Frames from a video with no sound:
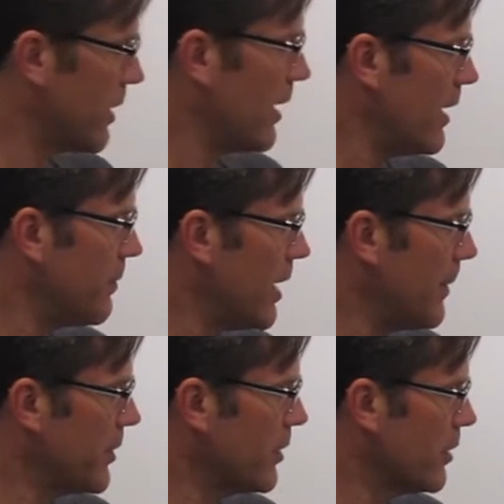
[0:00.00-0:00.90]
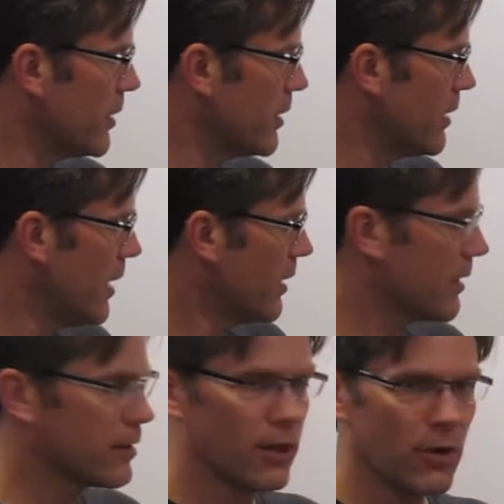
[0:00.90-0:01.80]
by high popularity
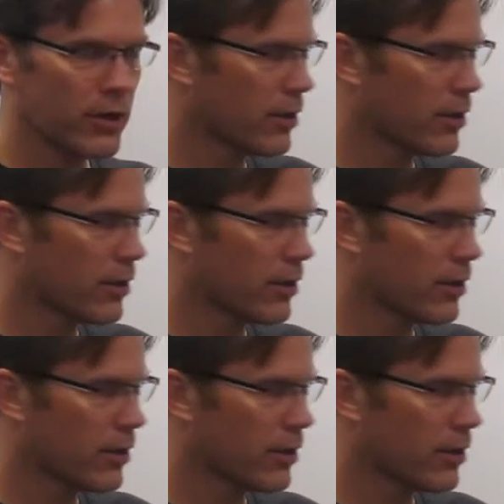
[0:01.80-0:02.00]
and low